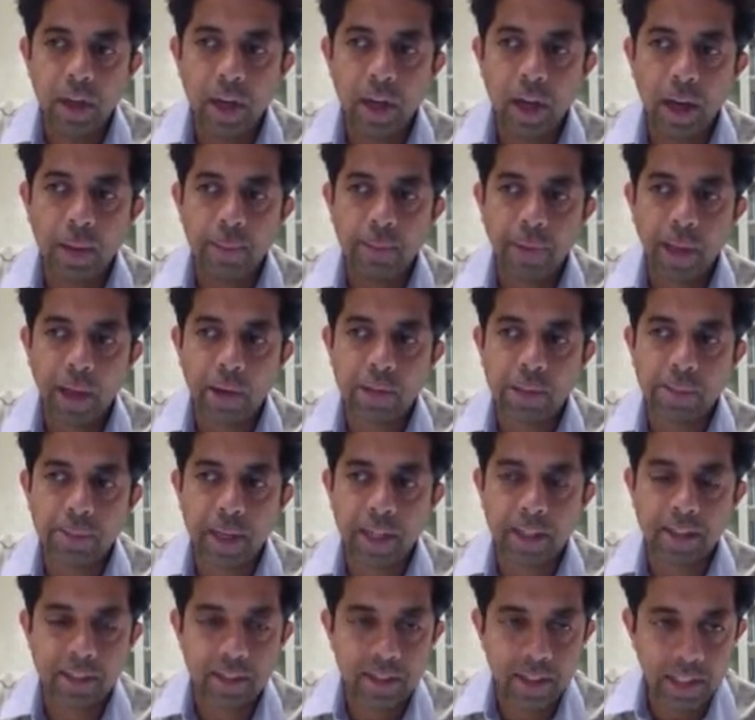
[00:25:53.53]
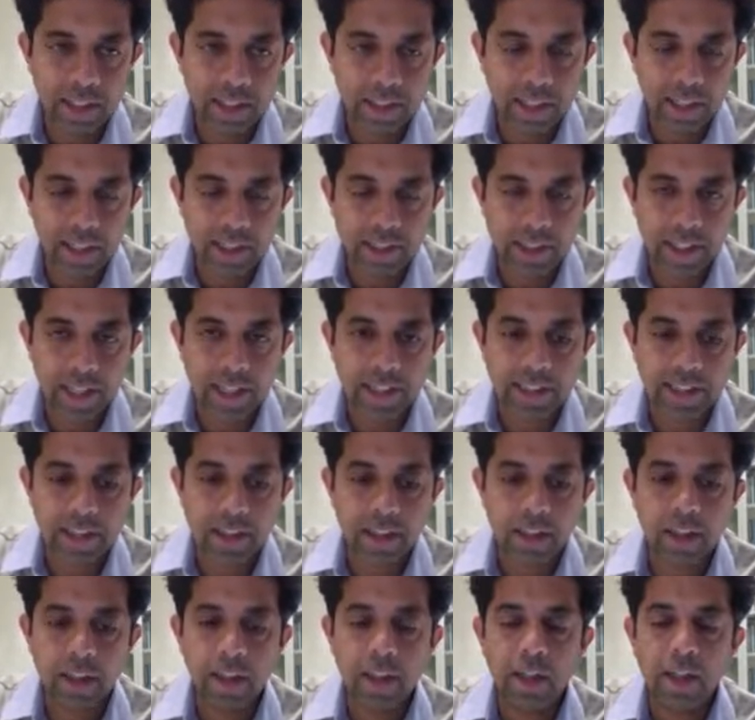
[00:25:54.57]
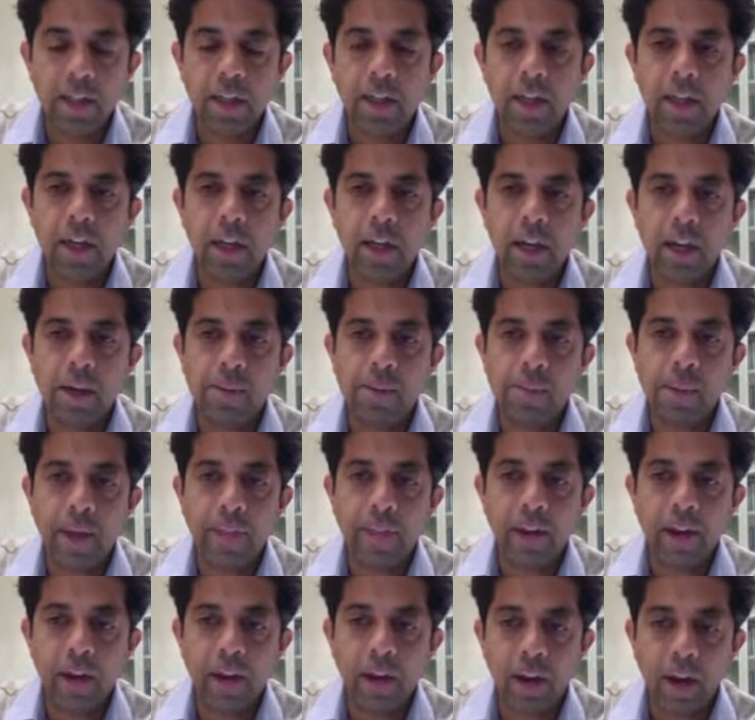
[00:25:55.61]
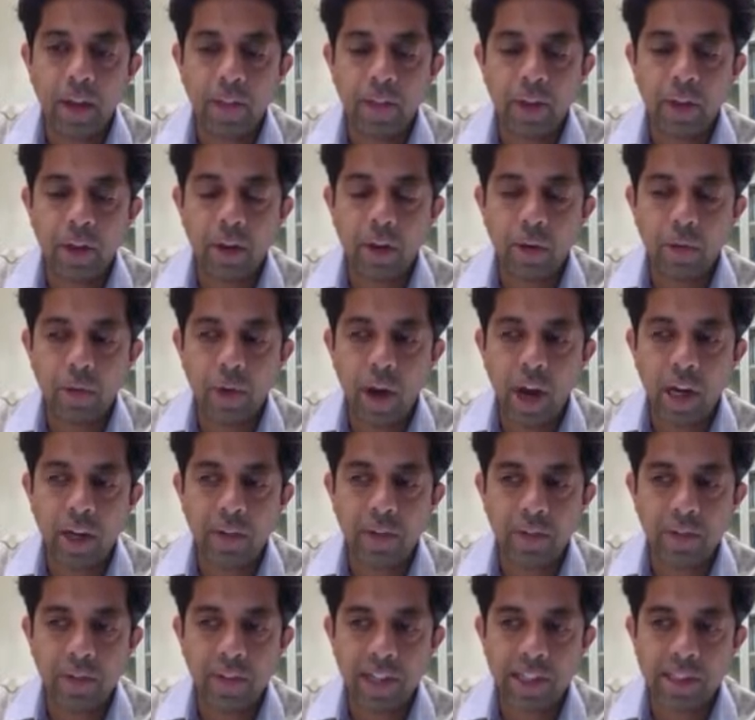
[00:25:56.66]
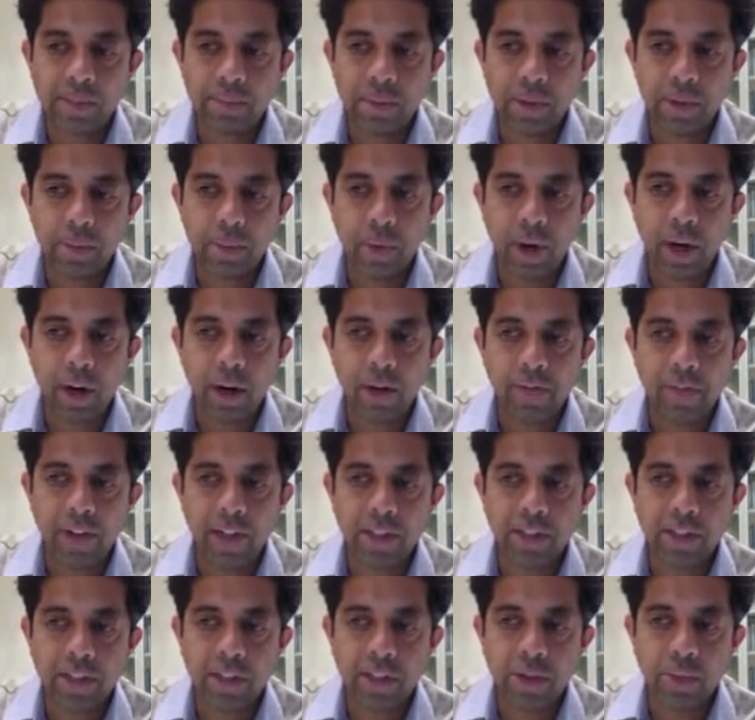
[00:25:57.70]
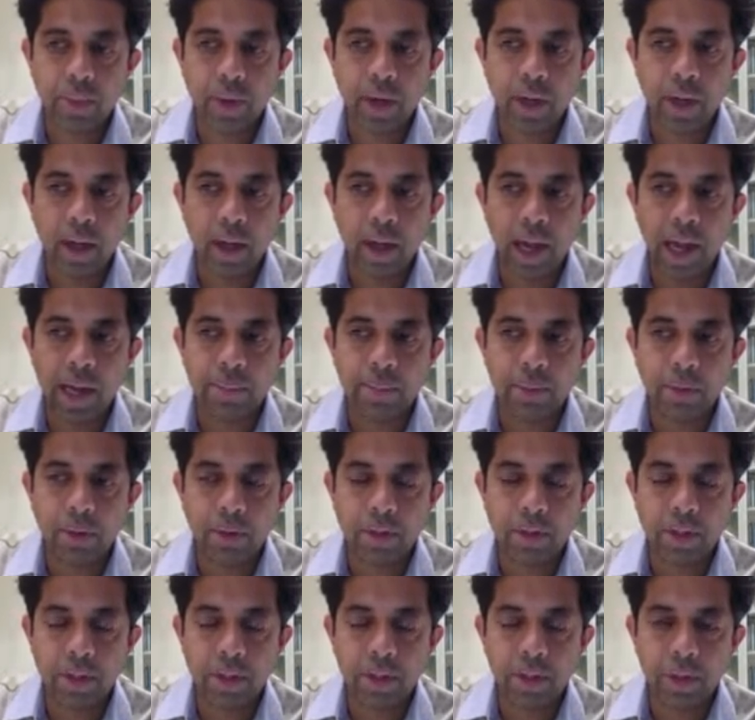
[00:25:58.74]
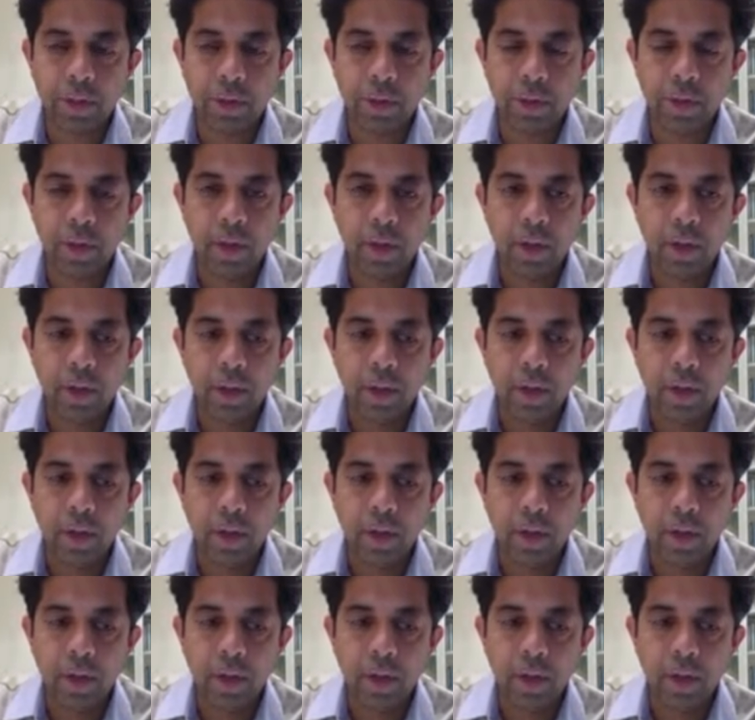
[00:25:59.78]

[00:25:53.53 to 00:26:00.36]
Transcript: Um, that was about six years later. Um, and then another round of investment where investors were able to